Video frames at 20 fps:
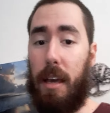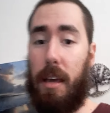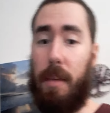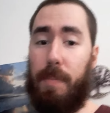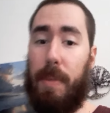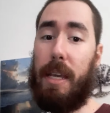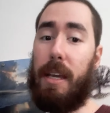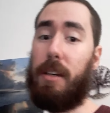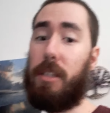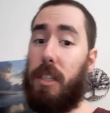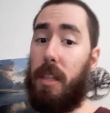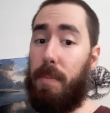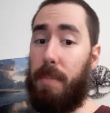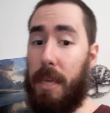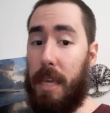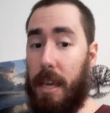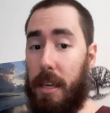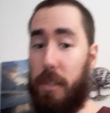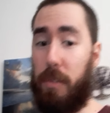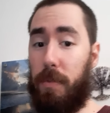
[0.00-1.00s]
because the
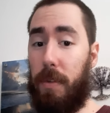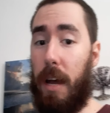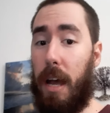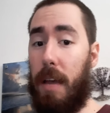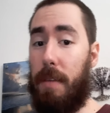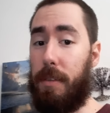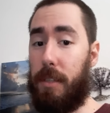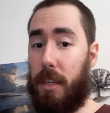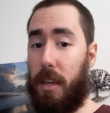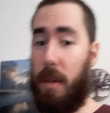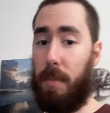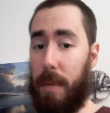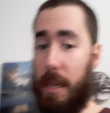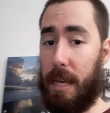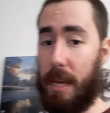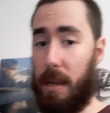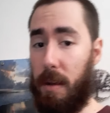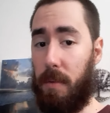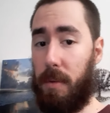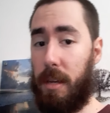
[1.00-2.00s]
PS5 is coming
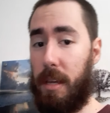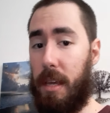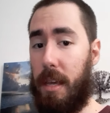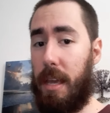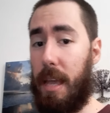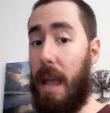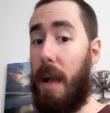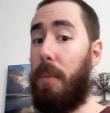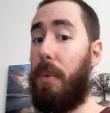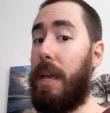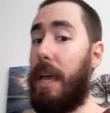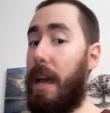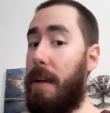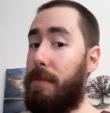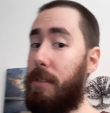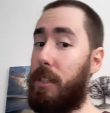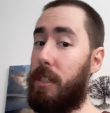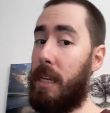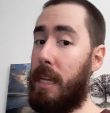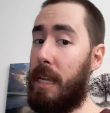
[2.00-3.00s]
out, and we have
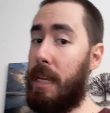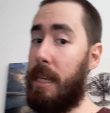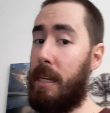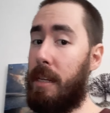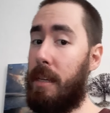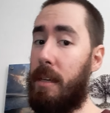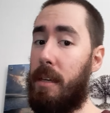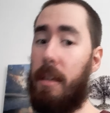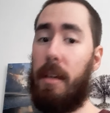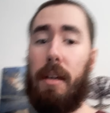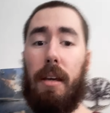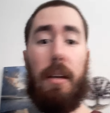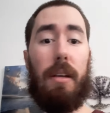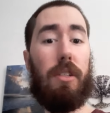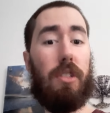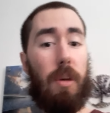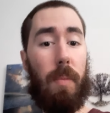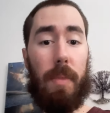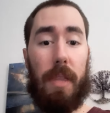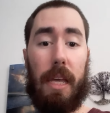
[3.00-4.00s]
seen
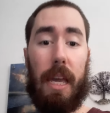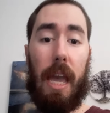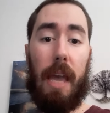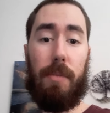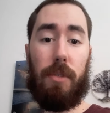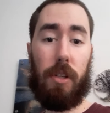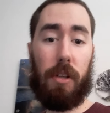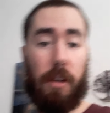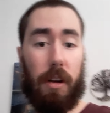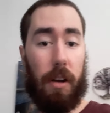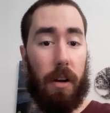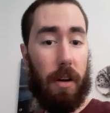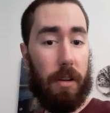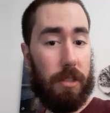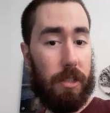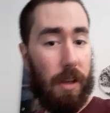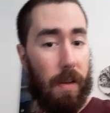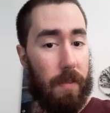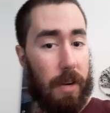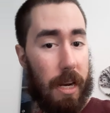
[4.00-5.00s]
some of the games are going to
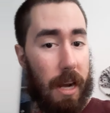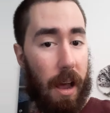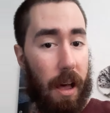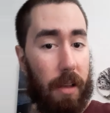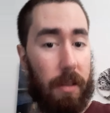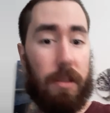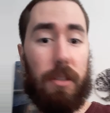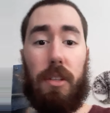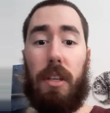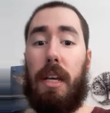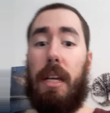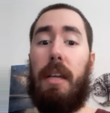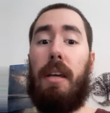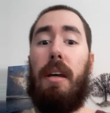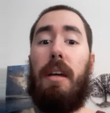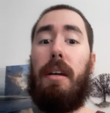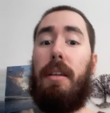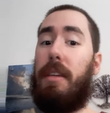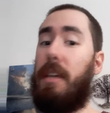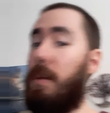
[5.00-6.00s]
cost $70, like
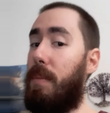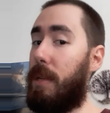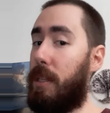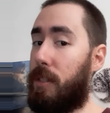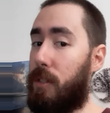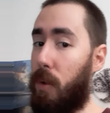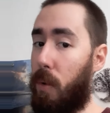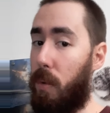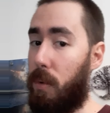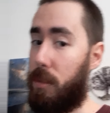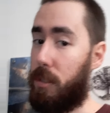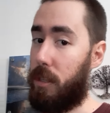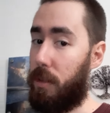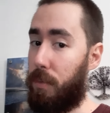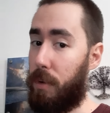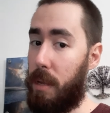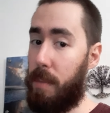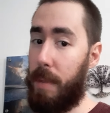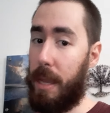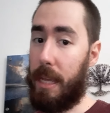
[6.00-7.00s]
Demon Souls, the
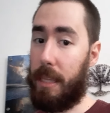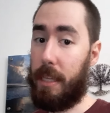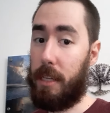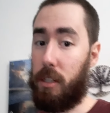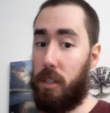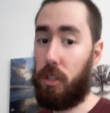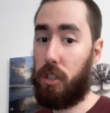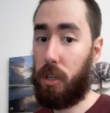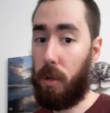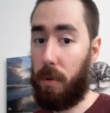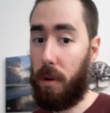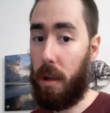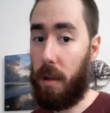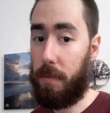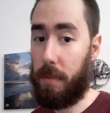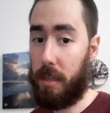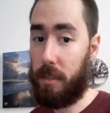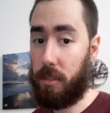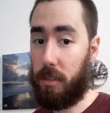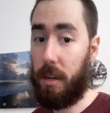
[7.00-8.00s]
remake they just showed
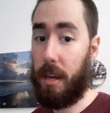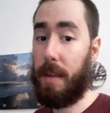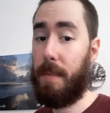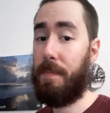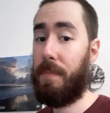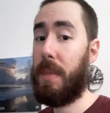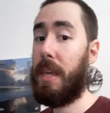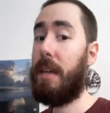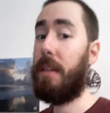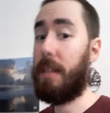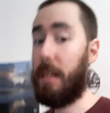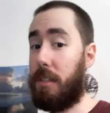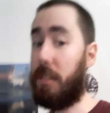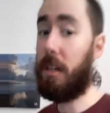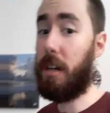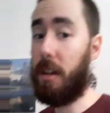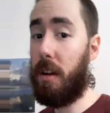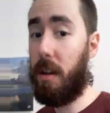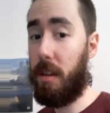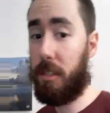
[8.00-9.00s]
off yesterday. That's
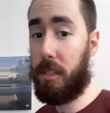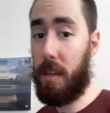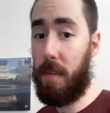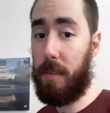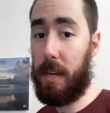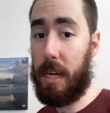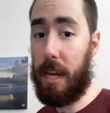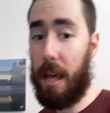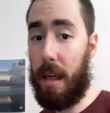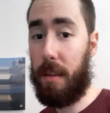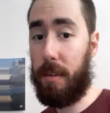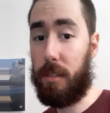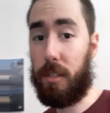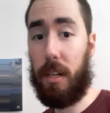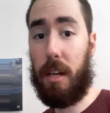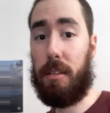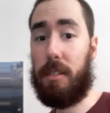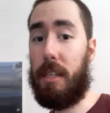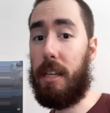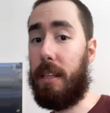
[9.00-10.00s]
going to cost $70, and
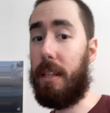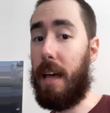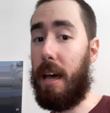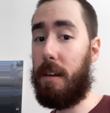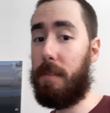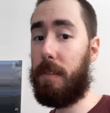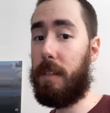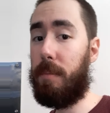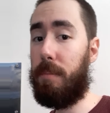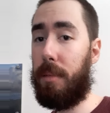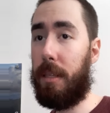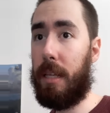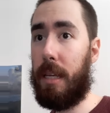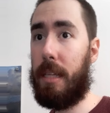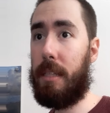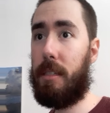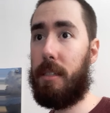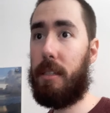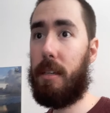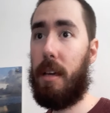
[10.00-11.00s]
I see a lot of
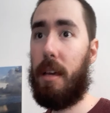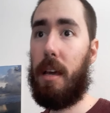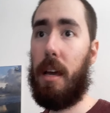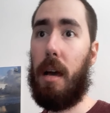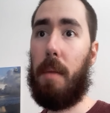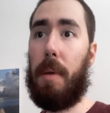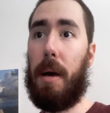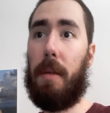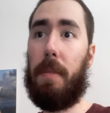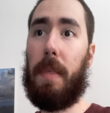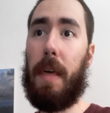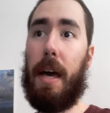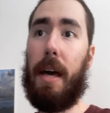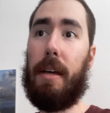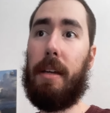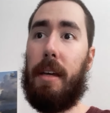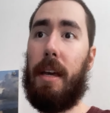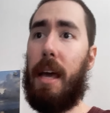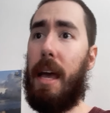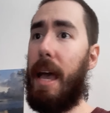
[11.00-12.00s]
complaints about
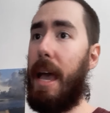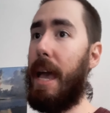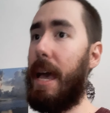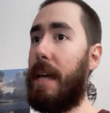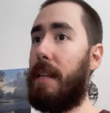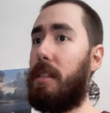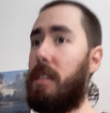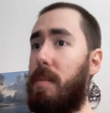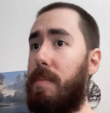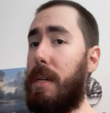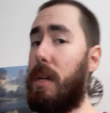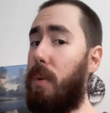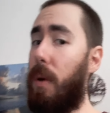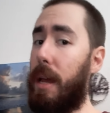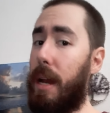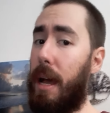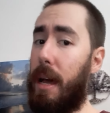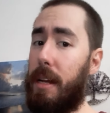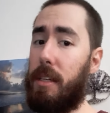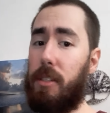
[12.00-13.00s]
that. And to be quite
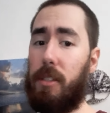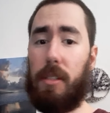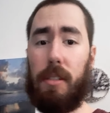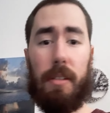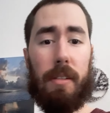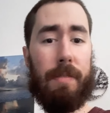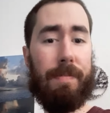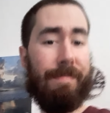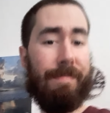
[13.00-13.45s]
honest,